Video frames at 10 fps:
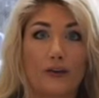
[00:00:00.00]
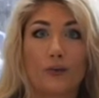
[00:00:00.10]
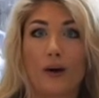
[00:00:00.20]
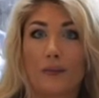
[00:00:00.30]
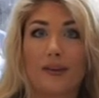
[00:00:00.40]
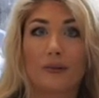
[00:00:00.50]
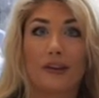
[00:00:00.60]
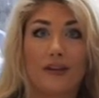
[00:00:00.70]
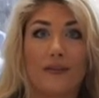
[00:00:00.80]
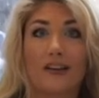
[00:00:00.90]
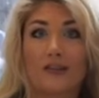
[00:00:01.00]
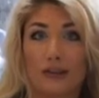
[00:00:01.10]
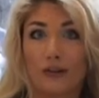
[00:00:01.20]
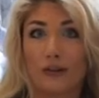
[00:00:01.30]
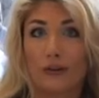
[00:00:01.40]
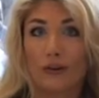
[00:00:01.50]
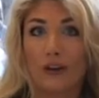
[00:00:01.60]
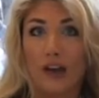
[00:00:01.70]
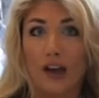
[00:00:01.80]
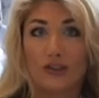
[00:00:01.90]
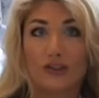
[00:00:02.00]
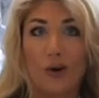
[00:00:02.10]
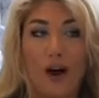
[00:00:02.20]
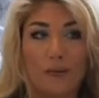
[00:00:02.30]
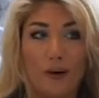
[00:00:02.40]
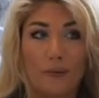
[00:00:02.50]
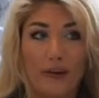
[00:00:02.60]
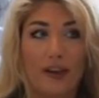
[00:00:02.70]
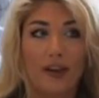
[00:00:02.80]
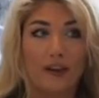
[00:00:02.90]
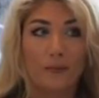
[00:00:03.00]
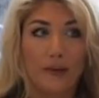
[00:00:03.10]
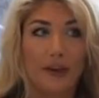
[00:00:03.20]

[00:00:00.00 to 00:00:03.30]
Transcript: you want people to invest in you. And so I'm a big,